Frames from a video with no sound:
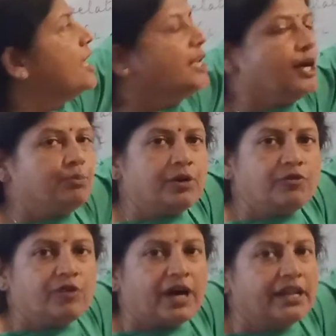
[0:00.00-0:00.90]
Number
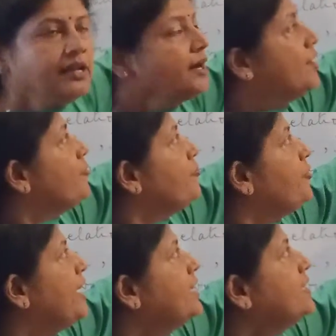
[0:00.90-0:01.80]
1,
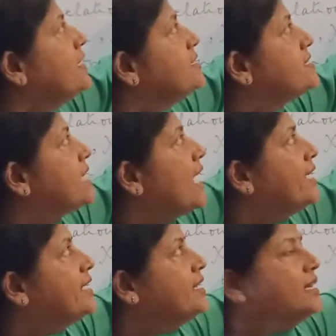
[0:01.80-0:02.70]
when xi
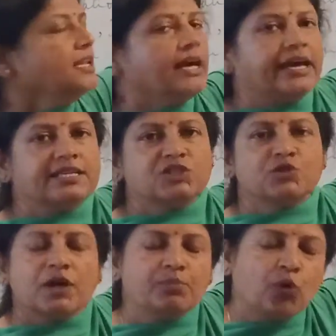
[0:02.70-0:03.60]
L
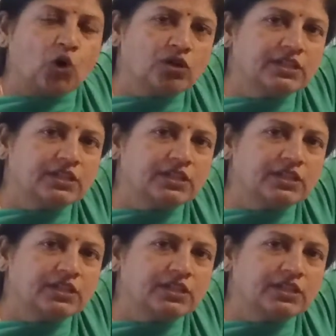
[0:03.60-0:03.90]
is more